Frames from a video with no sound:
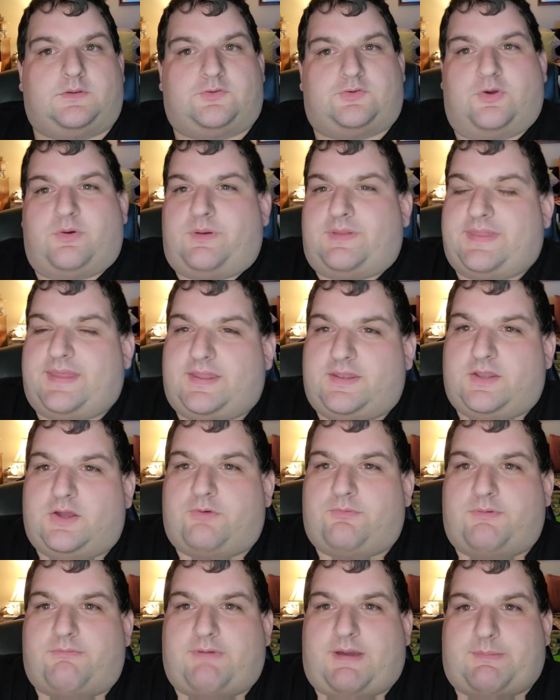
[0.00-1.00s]
So on that
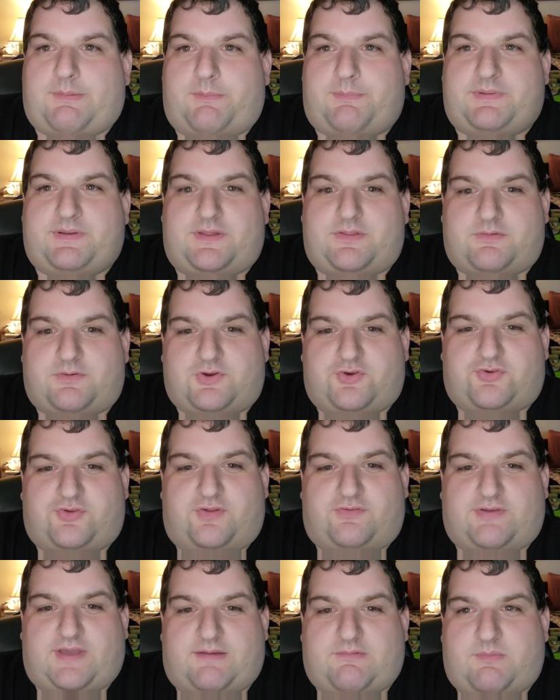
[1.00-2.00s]
note, we wrap up another edition
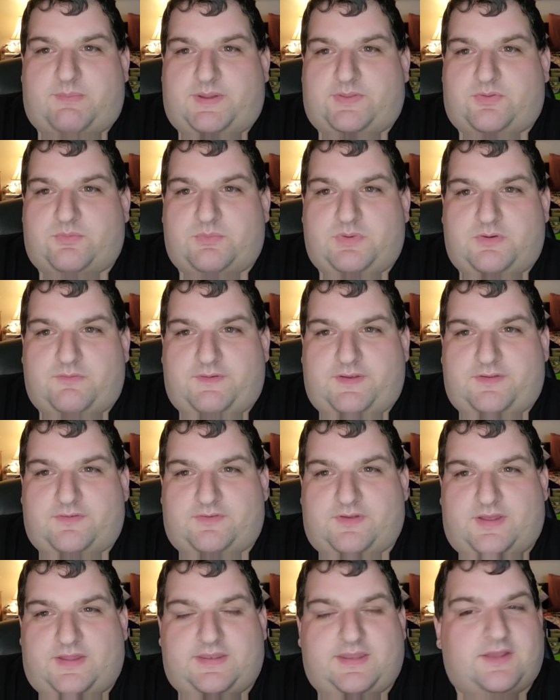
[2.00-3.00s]
of Time About the Movies.
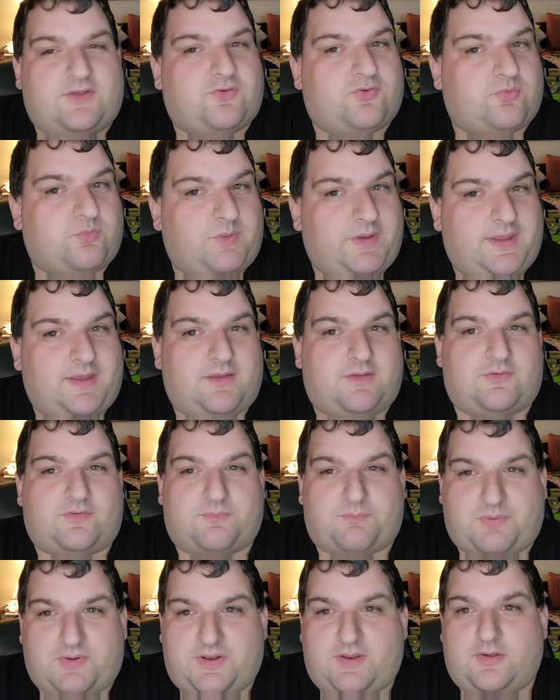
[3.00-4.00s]
Next week, it's
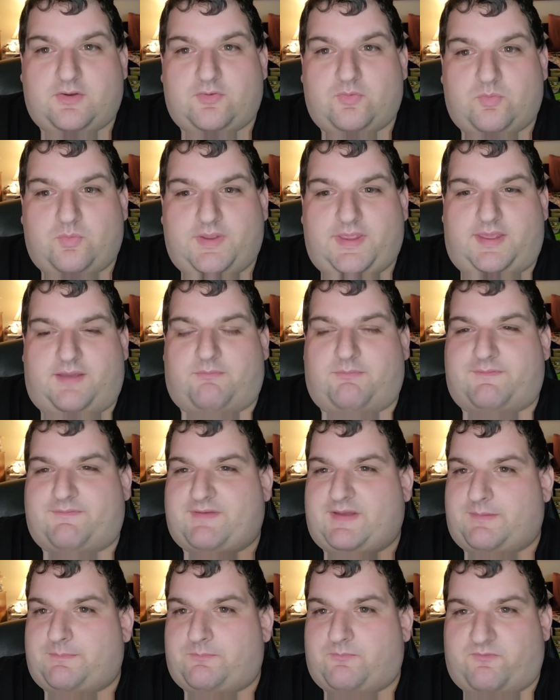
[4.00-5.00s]
a pretty good week. We've
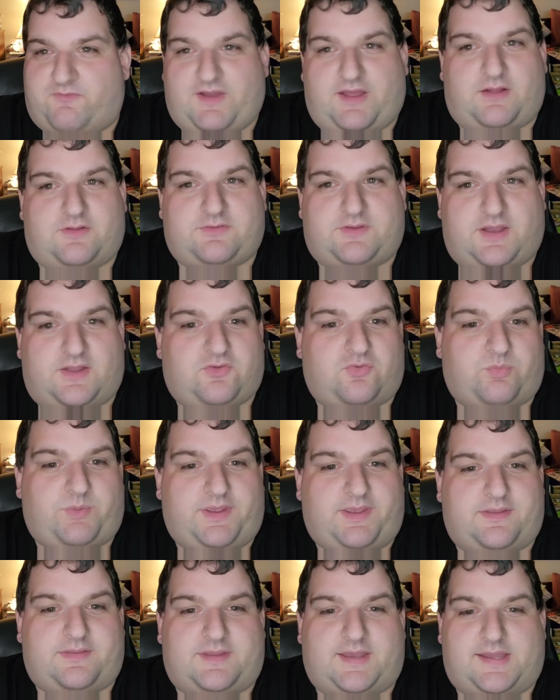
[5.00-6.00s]
got Valentine's
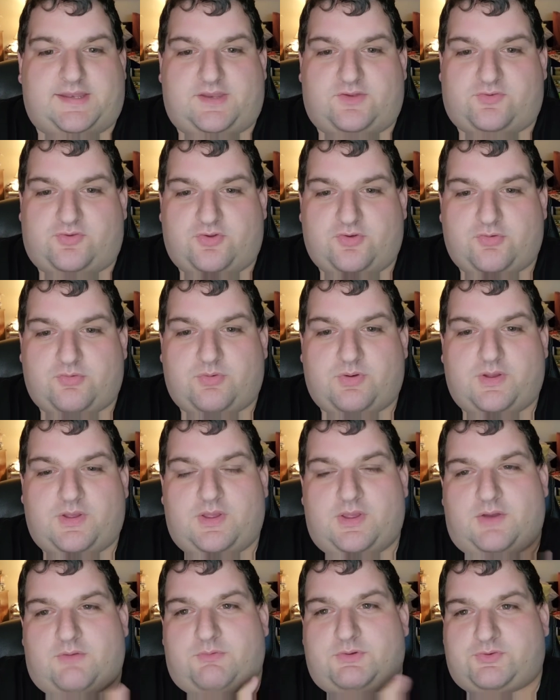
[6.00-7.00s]
Weekend 92
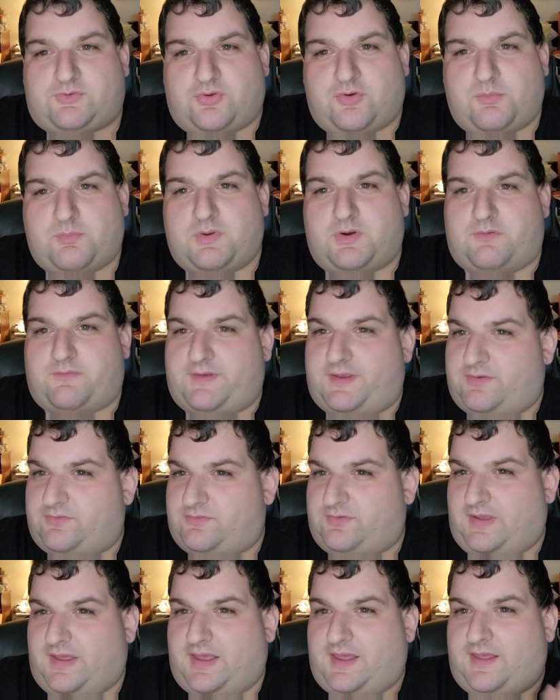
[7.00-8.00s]
with two
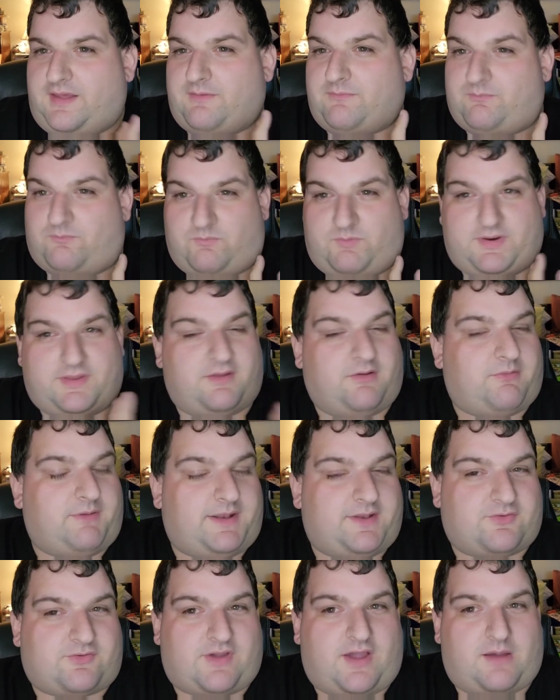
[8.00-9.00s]
movies. One of the
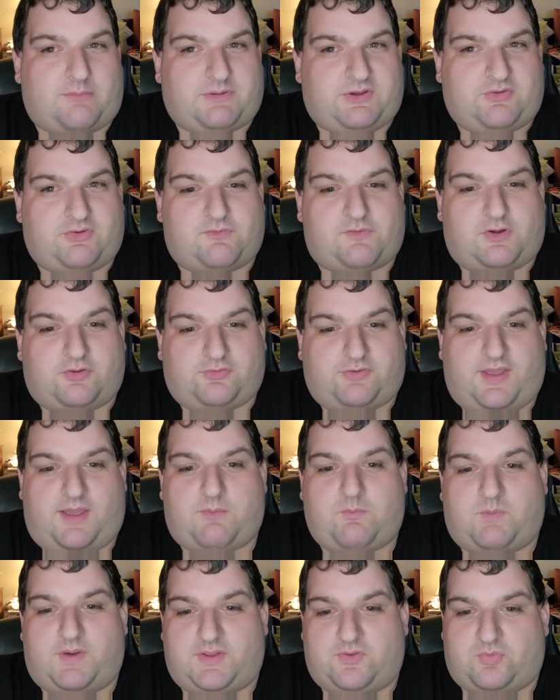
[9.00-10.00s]
greatest comedies of all
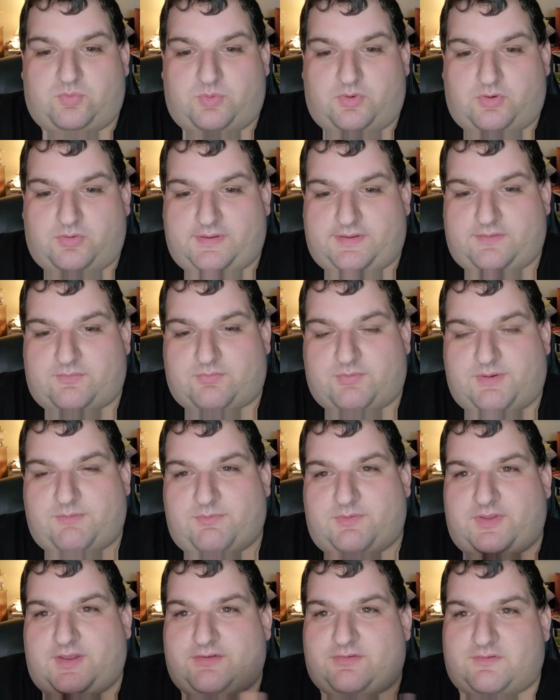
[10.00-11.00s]
time, Wayne's World, and the
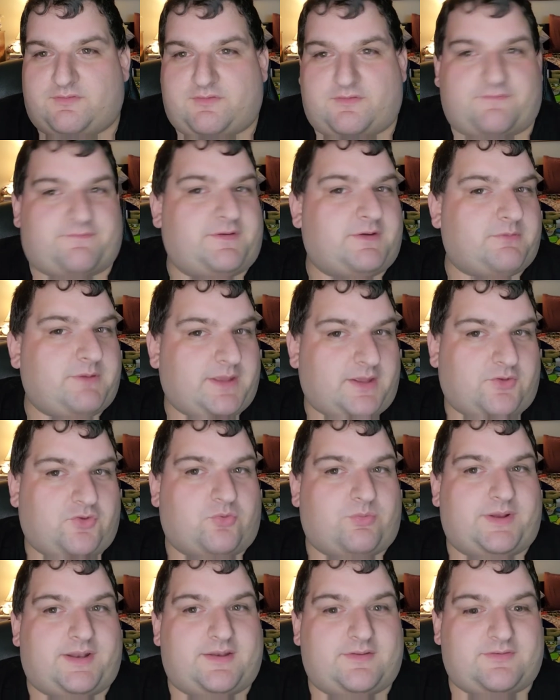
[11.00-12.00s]
re-release of a very
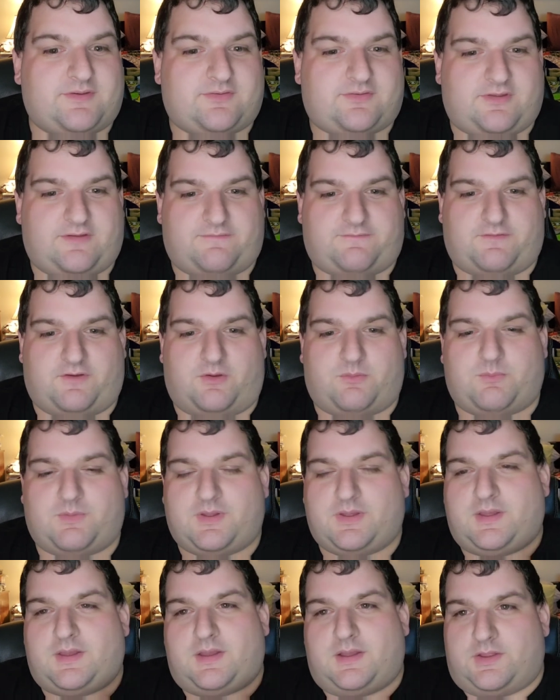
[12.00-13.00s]
underrated Disney film,
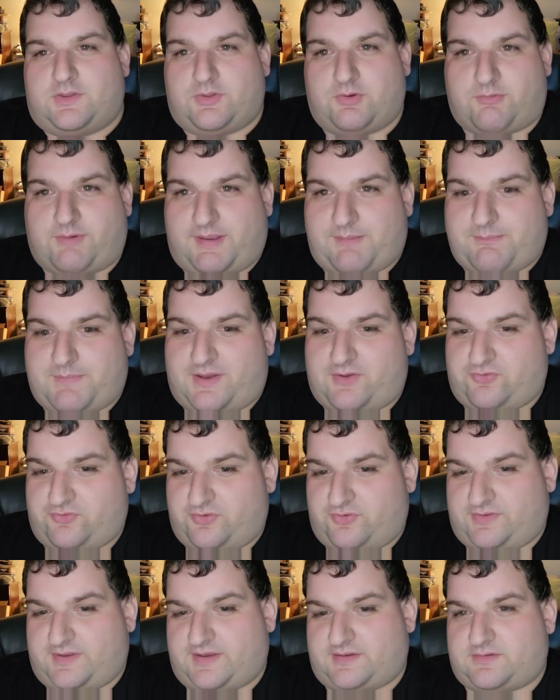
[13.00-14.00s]
The Great Mouse
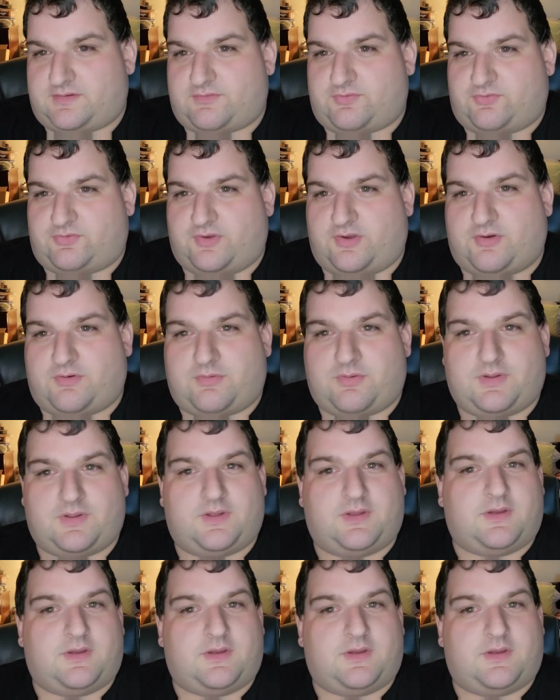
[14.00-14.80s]
Detective. So